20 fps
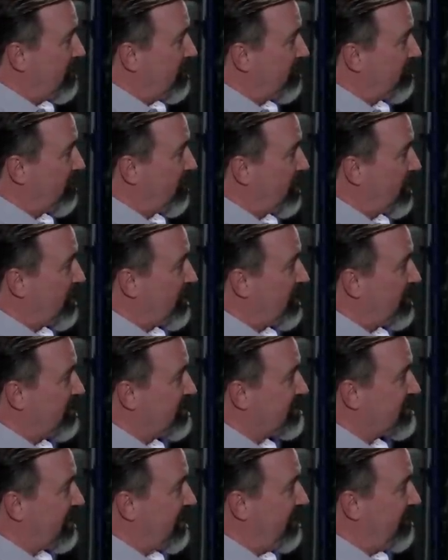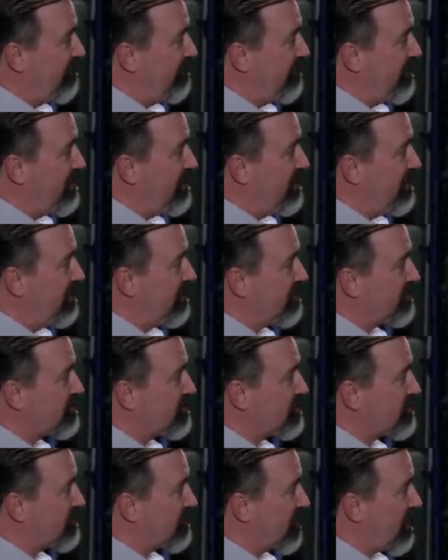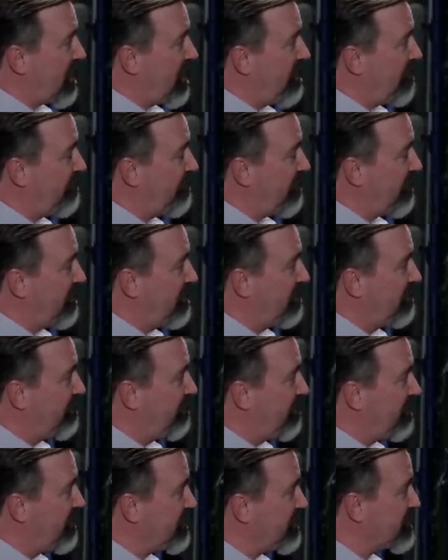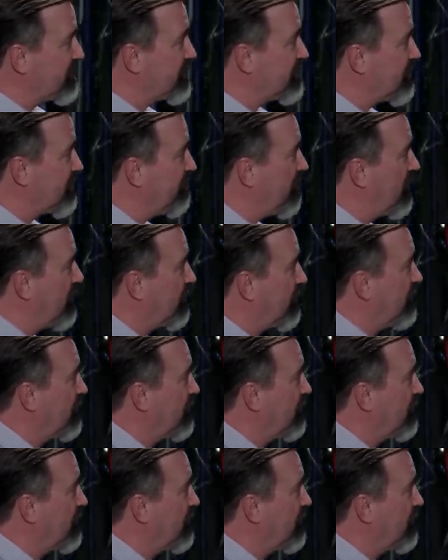For where there is envy, strife, and divisions among